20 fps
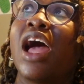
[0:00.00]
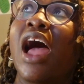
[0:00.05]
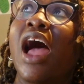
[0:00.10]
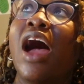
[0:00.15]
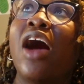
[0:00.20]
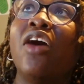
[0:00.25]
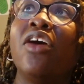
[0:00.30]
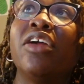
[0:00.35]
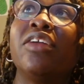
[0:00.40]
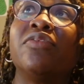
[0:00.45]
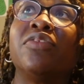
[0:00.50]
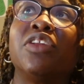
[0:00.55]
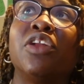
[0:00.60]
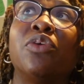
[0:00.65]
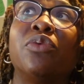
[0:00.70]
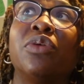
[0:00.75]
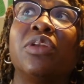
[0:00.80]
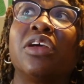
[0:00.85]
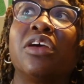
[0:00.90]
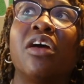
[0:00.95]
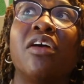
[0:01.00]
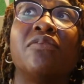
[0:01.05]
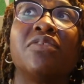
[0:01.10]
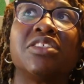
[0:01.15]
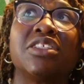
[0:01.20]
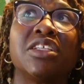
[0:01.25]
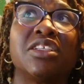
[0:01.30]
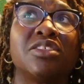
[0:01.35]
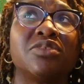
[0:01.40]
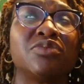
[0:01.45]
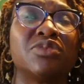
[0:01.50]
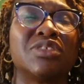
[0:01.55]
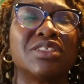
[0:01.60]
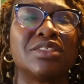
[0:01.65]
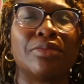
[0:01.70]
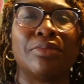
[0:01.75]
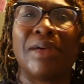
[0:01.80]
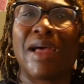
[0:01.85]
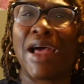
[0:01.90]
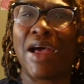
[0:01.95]
I don't even know what the conversation was
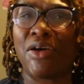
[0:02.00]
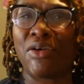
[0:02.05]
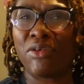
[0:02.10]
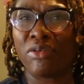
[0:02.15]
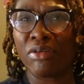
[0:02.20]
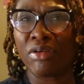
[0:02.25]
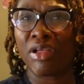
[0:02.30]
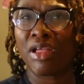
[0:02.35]
about.